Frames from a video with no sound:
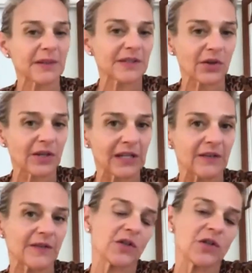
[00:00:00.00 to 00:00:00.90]
got to give
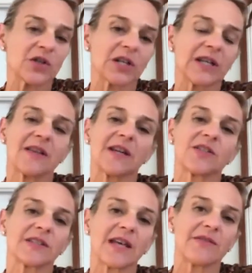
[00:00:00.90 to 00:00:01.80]
so usually they
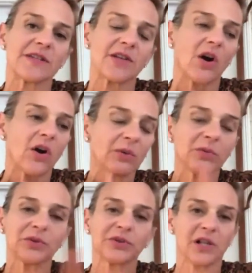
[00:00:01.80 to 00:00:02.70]
just have this
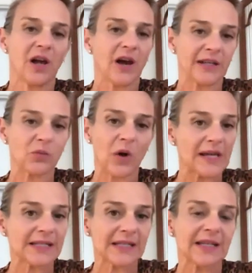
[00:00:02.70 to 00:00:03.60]
horrible decline in
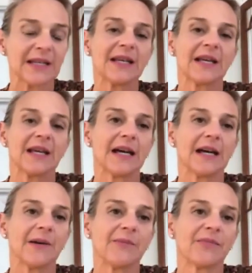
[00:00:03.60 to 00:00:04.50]
weight
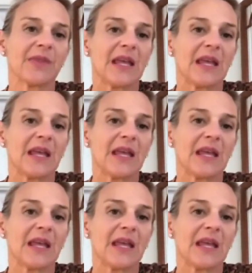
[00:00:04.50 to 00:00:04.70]
um,